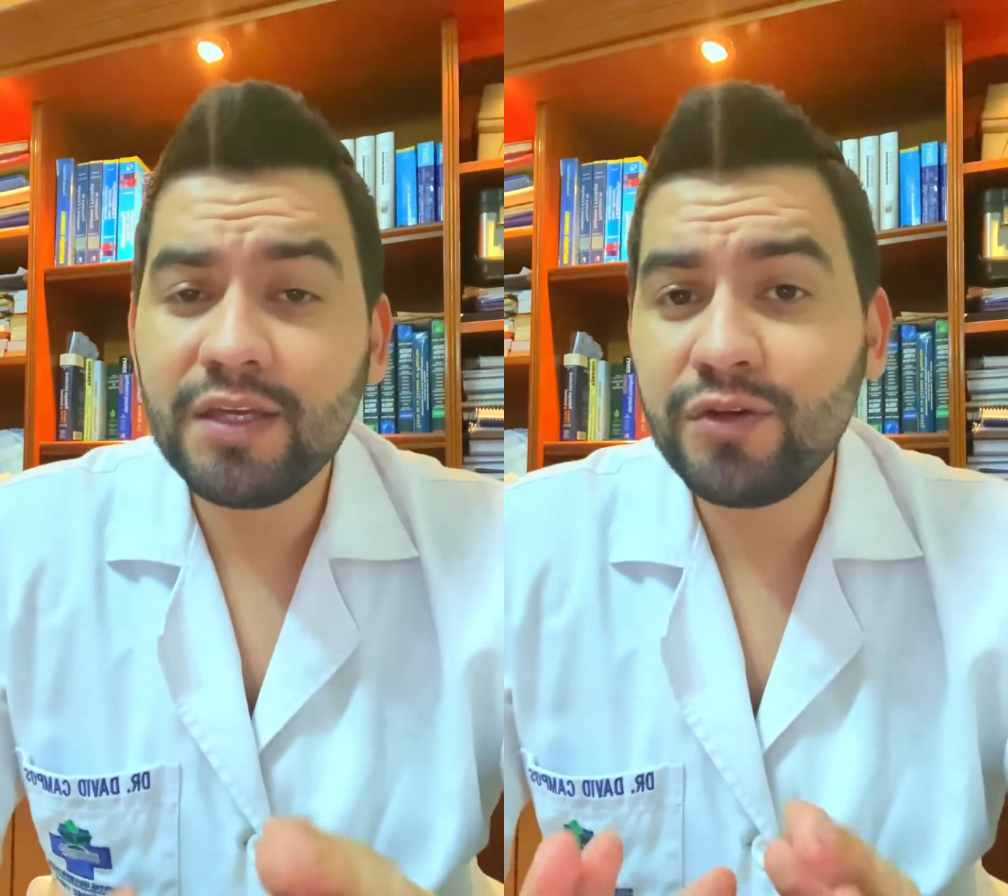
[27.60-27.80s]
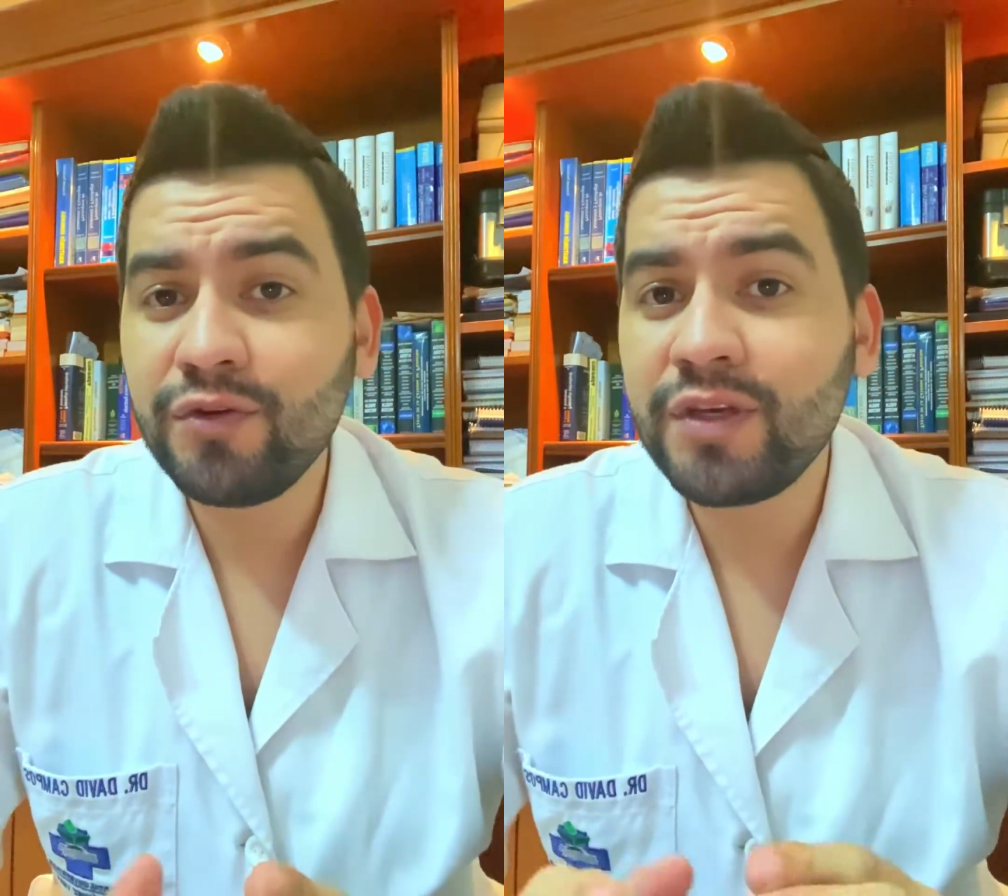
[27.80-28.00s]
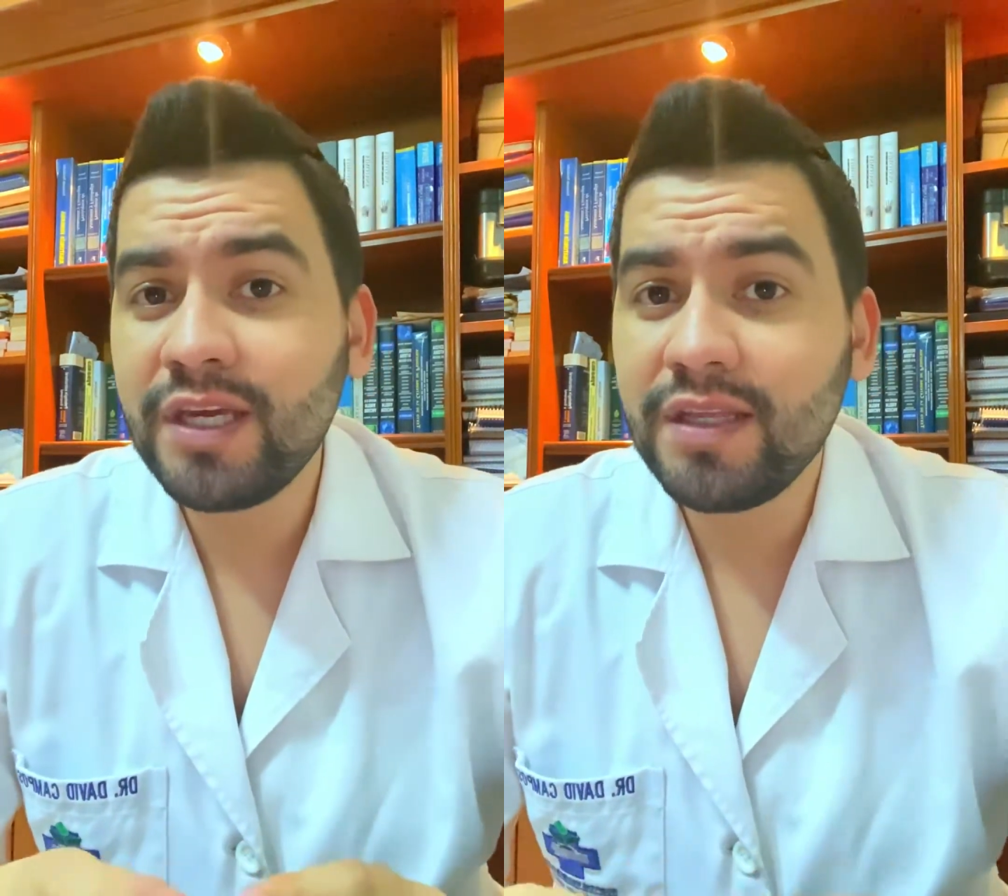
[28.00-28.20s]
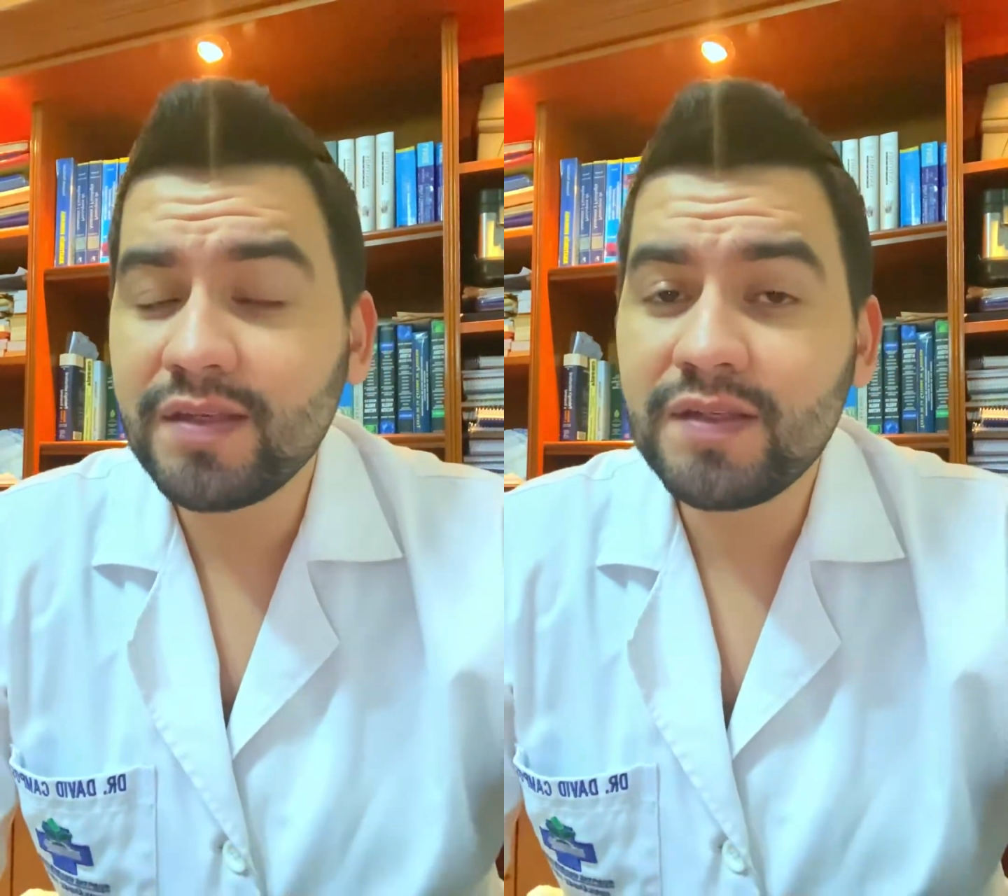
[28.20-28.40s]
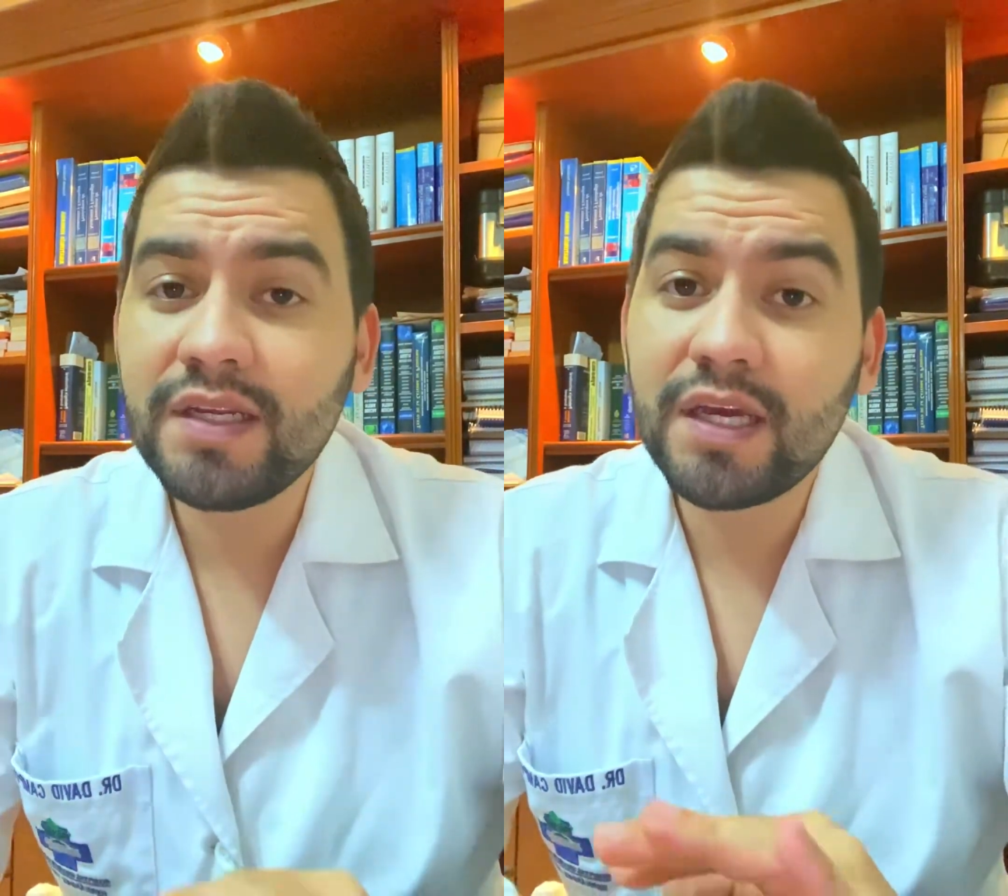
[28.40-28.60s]
This means
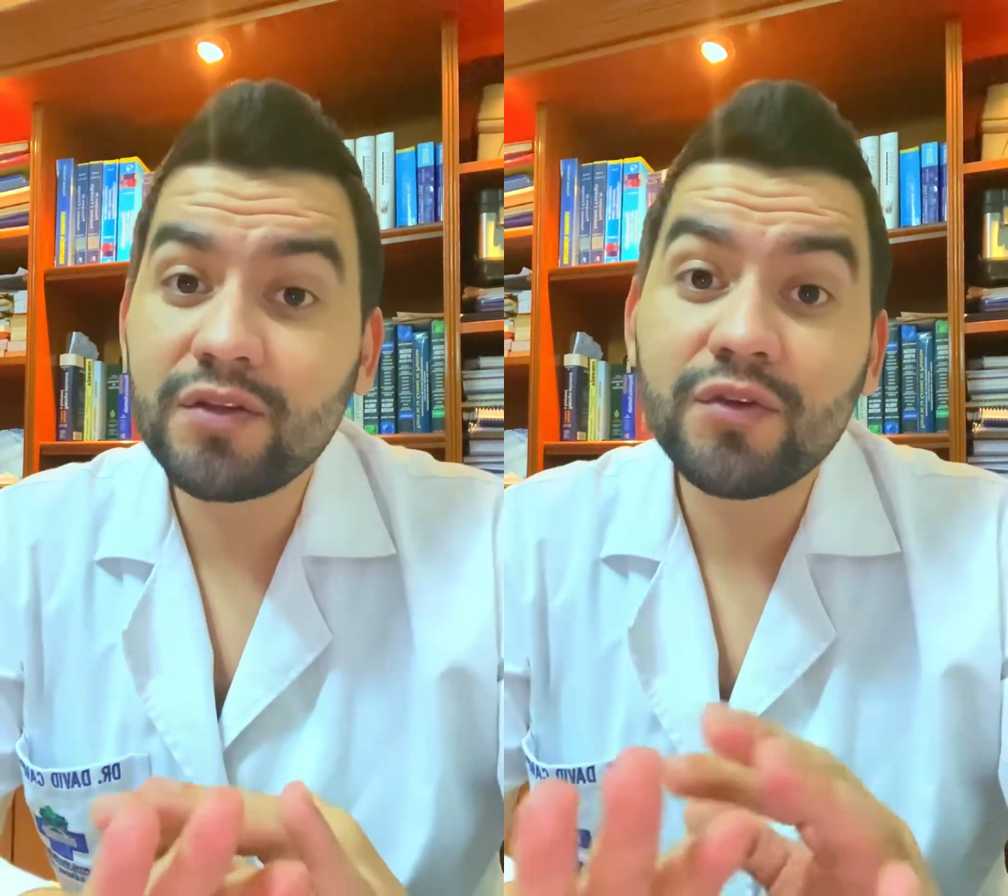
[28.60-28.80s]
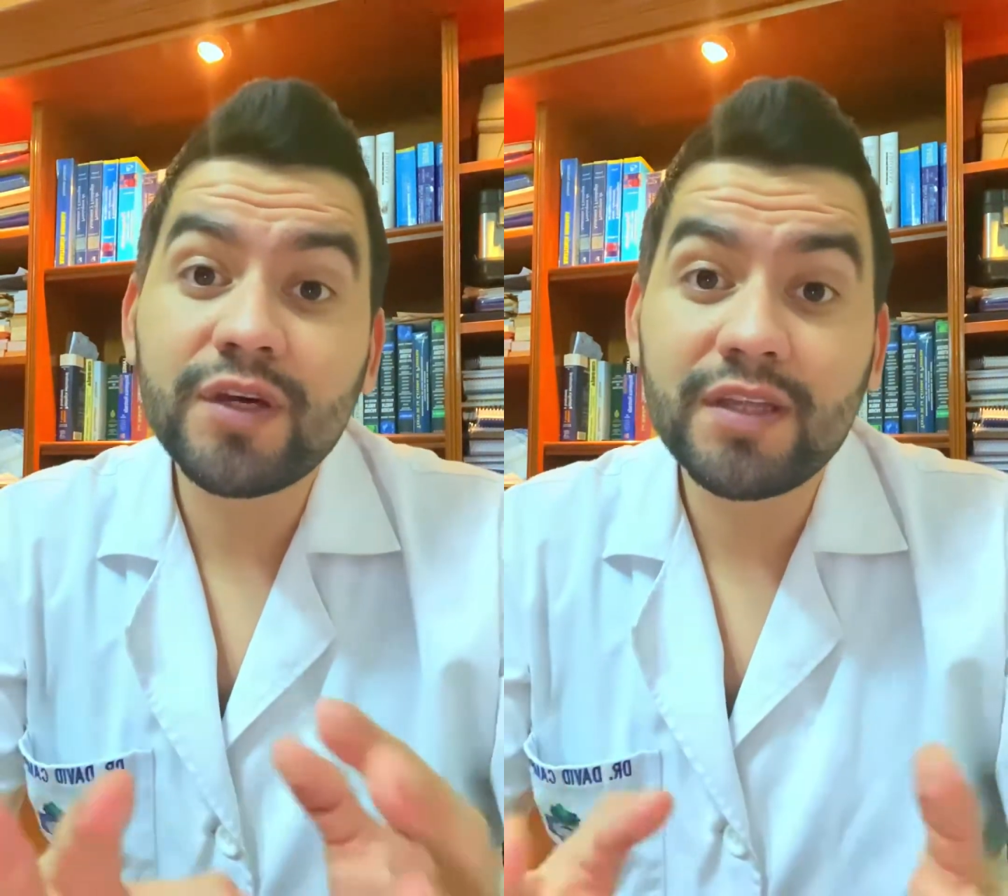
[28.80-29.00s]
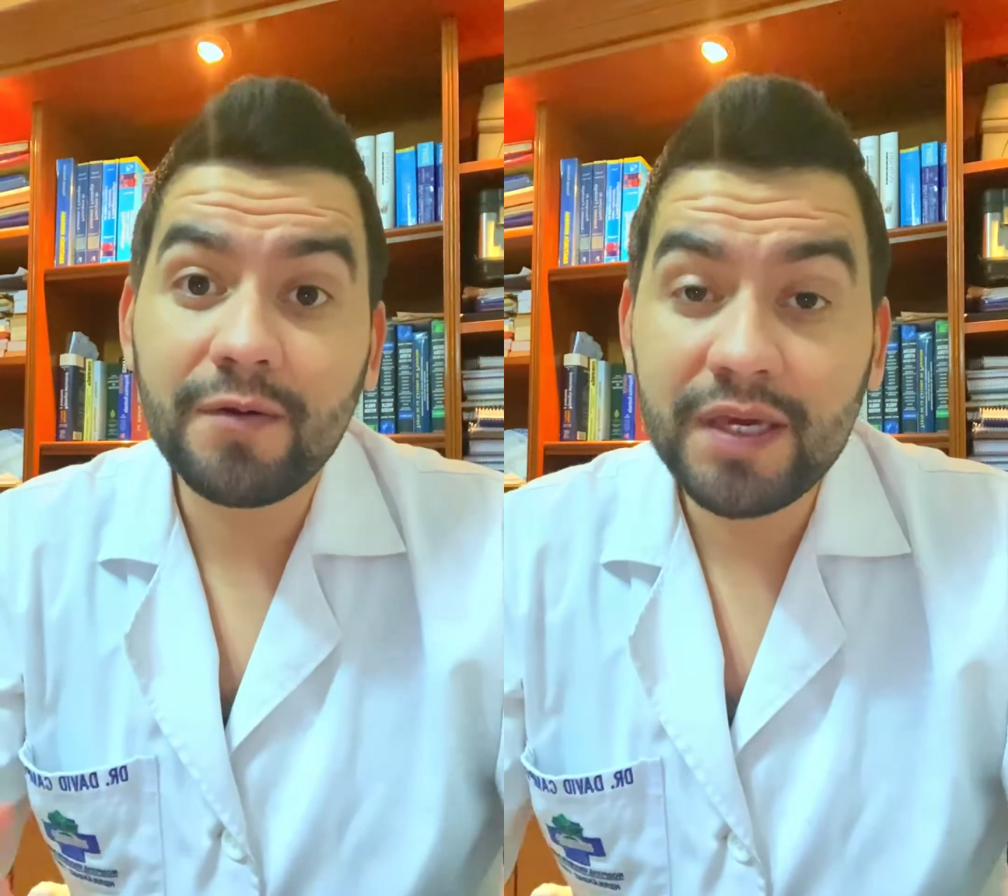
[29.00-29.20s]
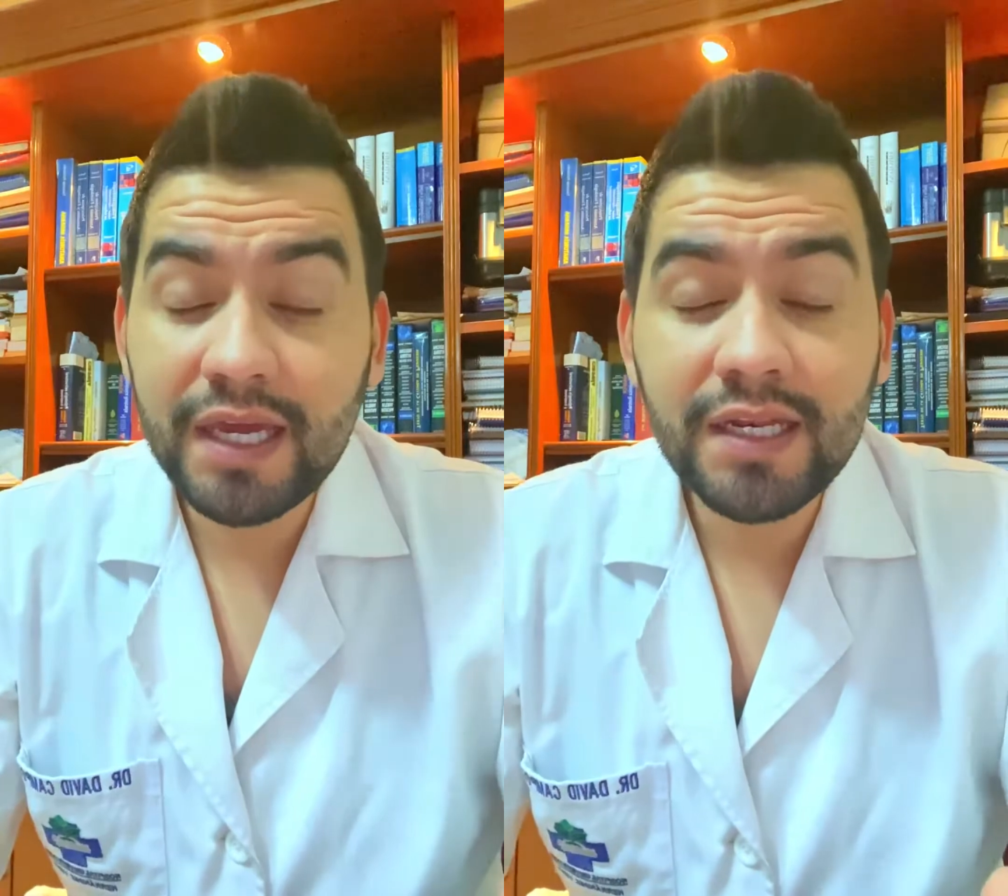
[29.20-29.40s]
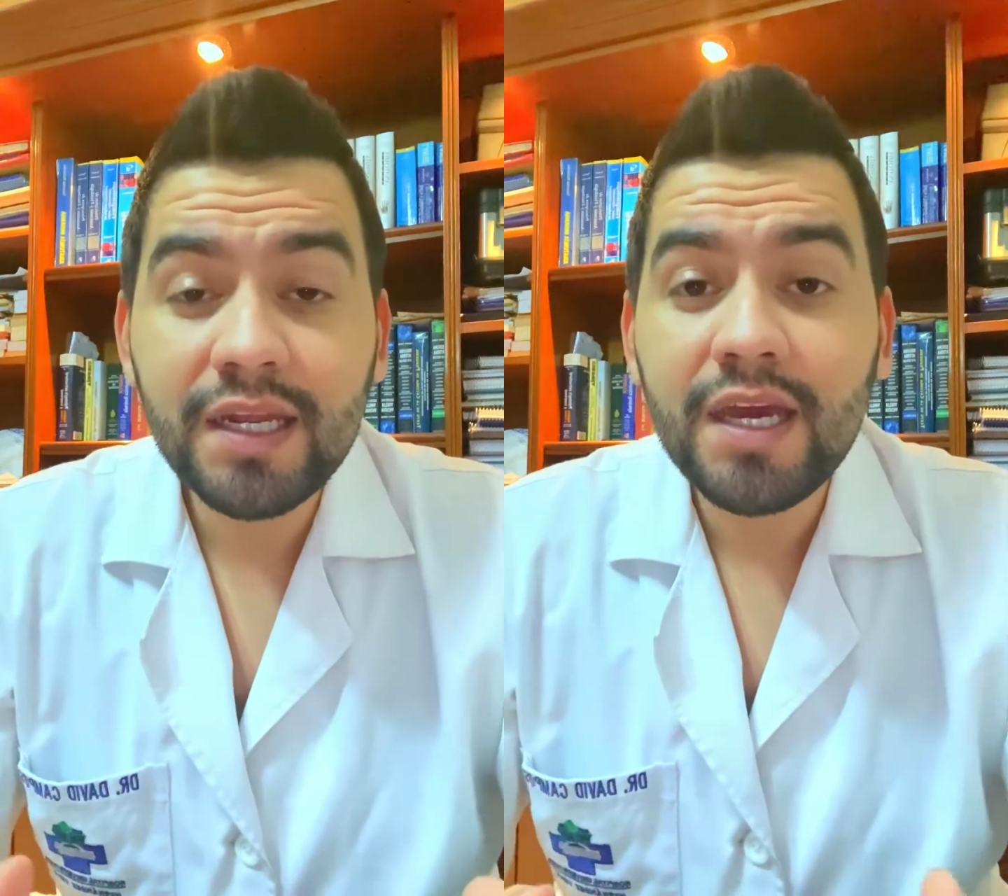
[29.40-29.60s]
that everything is
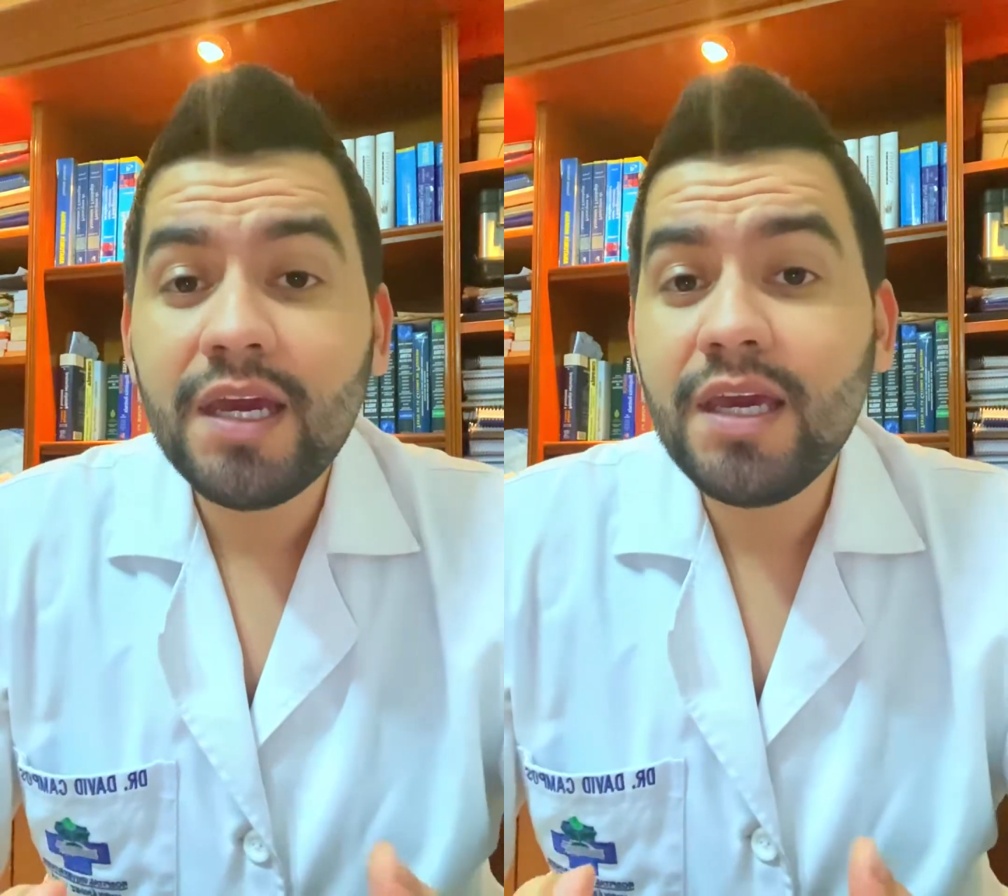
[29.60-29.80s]
fine,